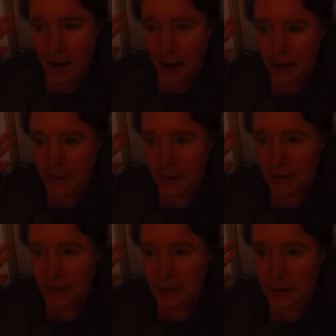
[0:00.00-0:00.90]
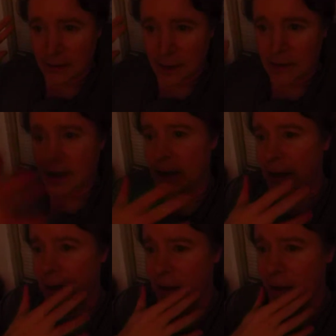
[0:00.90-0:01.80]
I thought uh, I thought
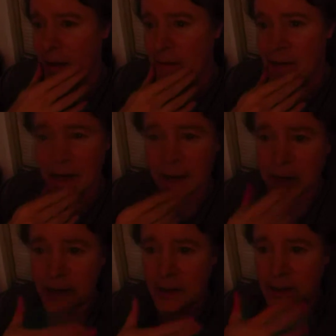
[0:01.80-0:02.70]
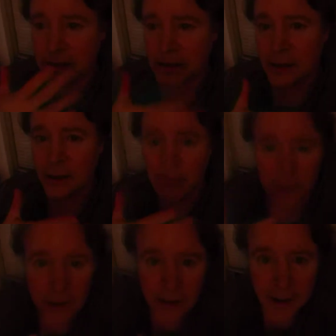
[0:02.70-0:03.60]
I was gonna have to use a, a
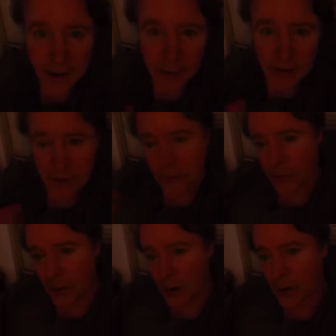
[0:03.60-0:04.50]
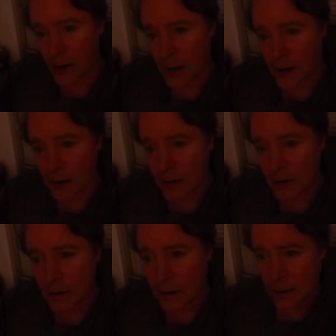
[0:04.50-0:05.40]
root canal or uh,
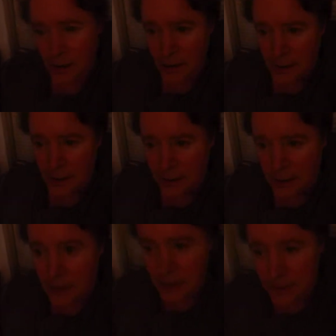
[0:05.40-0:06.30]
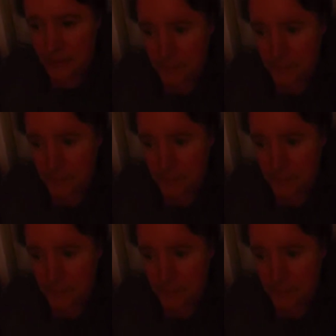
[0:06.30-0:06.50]
uh,